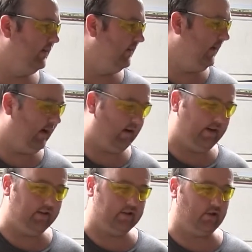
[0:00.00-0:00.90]
Yeah,
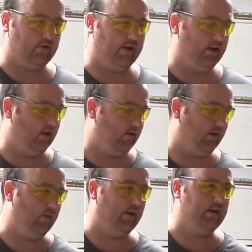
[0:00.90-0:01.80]
I think it's a
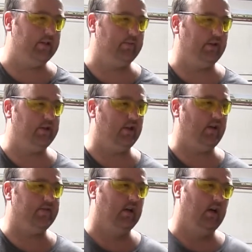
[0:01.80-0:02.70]
great way to display
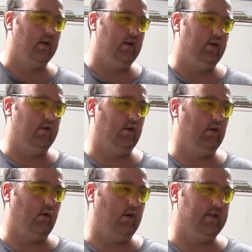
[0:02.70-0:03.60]
shelves. You can
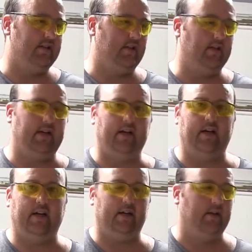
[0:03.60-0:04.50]
go on a Sunday
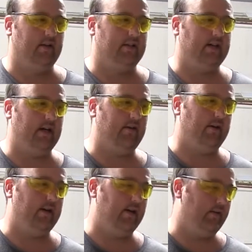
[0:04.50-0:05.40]
night, Saturday
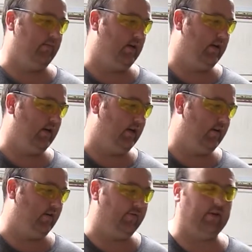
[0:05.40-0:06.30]
night, Monday,
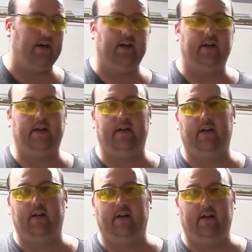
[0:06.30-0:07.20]
you know, Friday night,
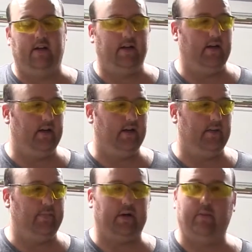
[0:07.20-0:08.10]

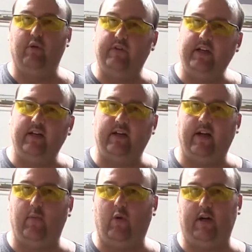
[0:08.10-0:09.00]
and pick a movie
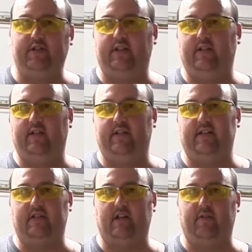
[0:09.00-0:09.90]
and watch it, and
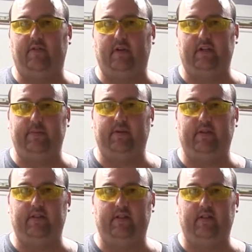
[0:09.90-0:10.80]
that's kind of a fun
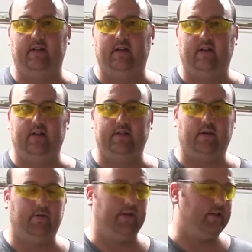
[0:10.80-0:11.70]
experience.
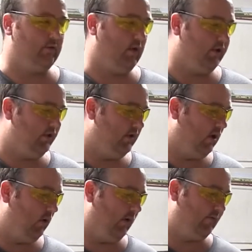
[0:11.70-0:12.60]
So thanks for watching.
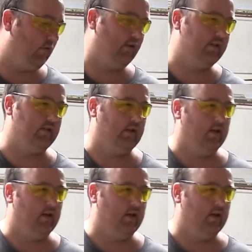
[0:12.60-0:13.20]
Oh, of course,